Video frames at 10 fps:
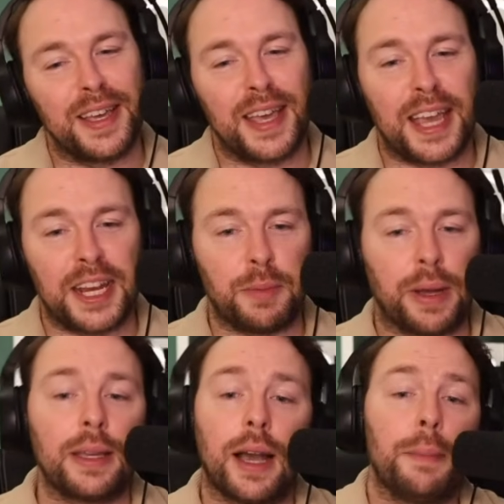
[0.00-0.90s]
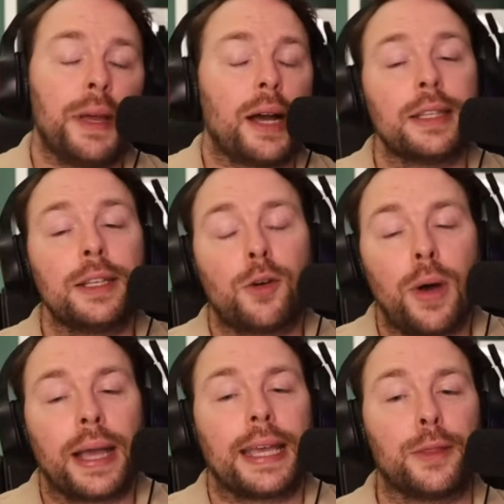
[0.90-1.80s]
Anyway, yeah, I mean, I didn't
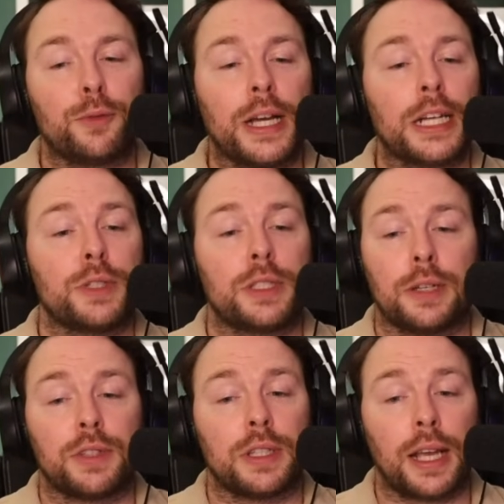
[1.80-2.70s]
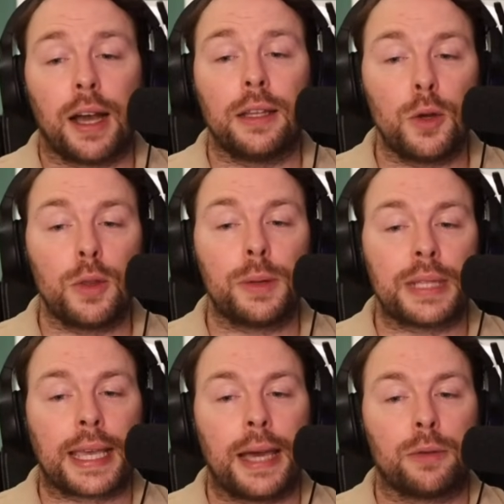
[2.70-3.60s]
quite get the Rashford stuff today. I know there was
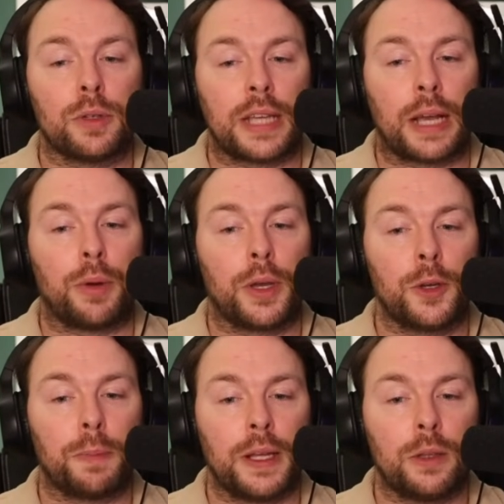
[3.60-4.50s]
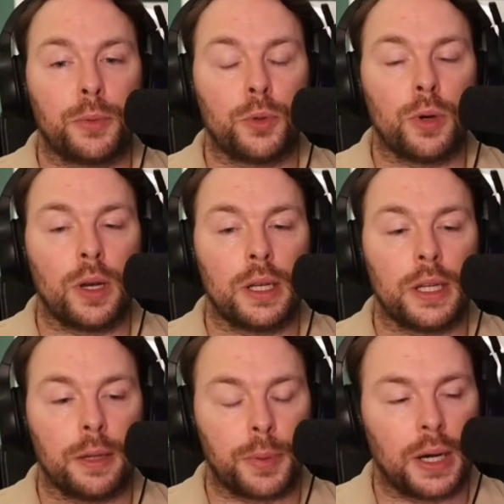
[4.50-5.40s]
that counter-attack where he could have played the ball
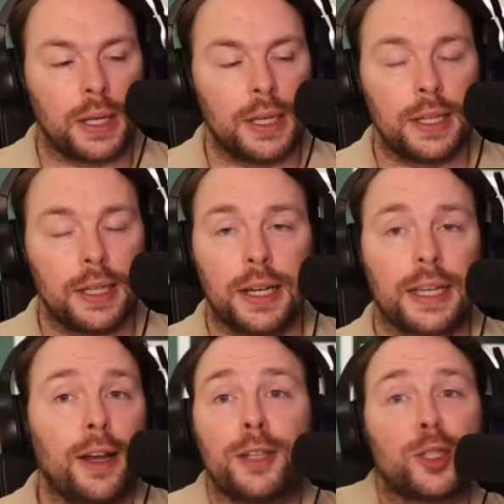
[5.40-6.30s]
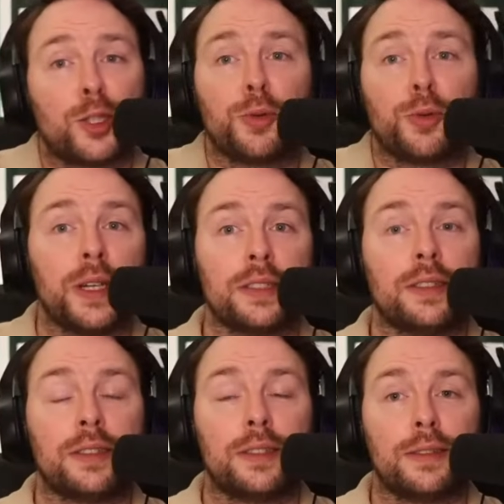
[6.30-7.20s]
earlier, but again, I just saw it
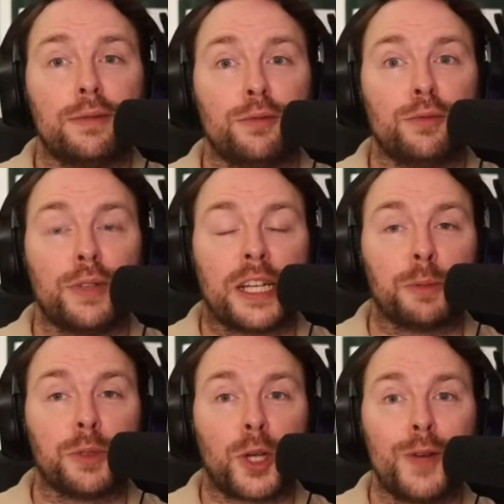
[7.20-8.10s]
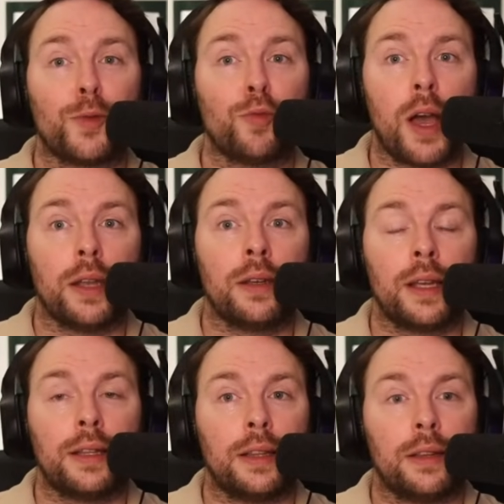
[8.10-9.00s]
as Rasmus overrun,
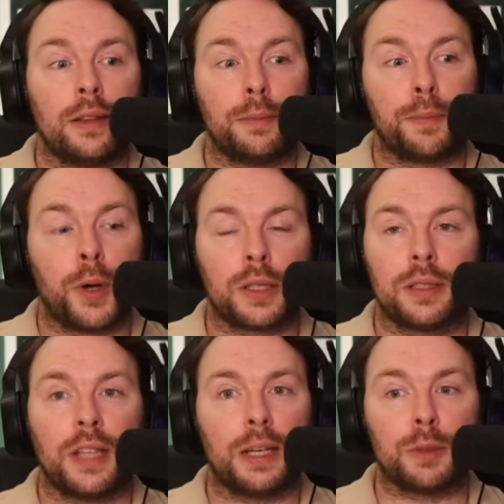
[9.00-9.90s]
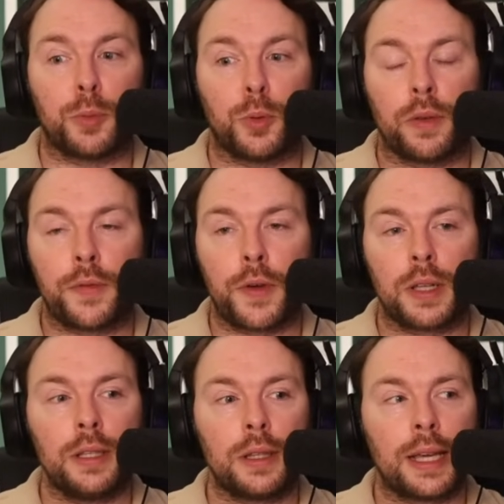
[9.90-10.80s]
and then the passing lane was pulled off. I
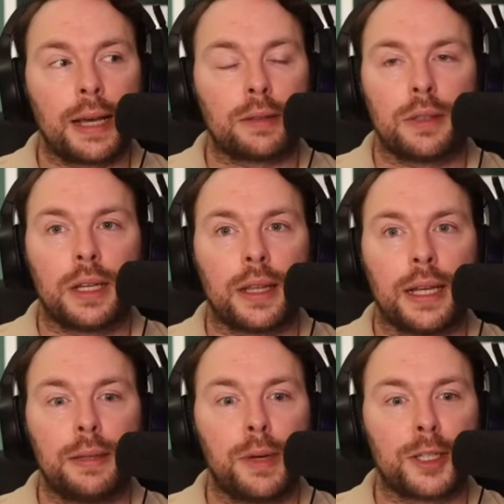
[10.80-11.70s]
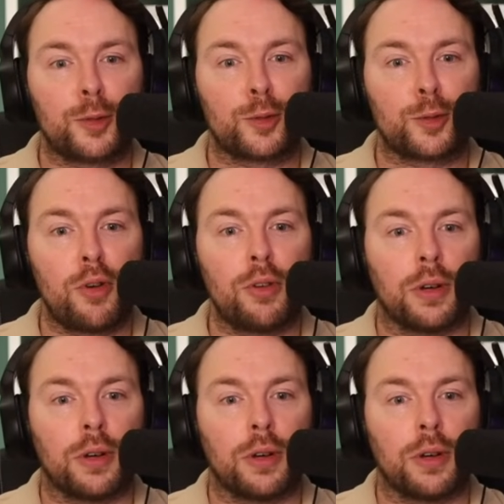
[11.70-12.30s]
didn't think outside of that he did much else wrong.